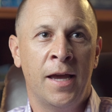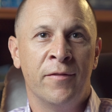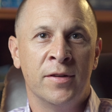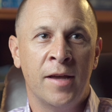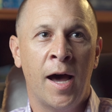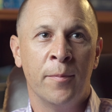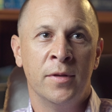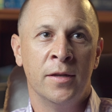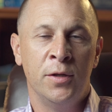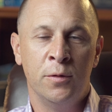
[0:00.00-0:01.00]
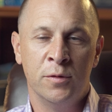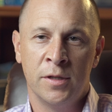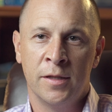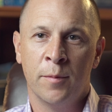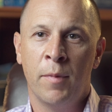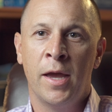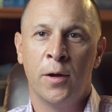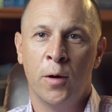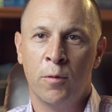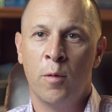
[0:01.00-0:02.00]
have adopted using the
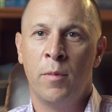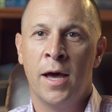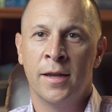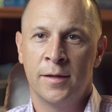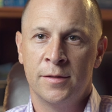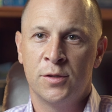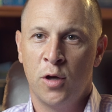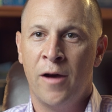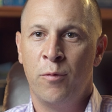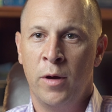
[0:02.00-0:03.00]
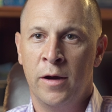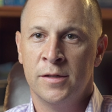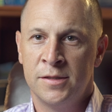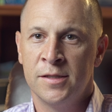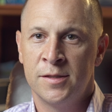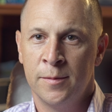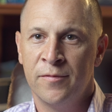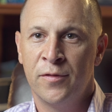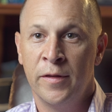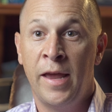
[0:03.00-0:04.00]
Mako robotic software and system
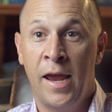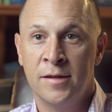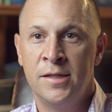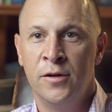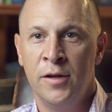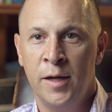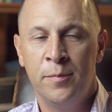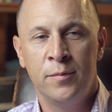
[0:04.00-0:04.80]
for the anterior hip.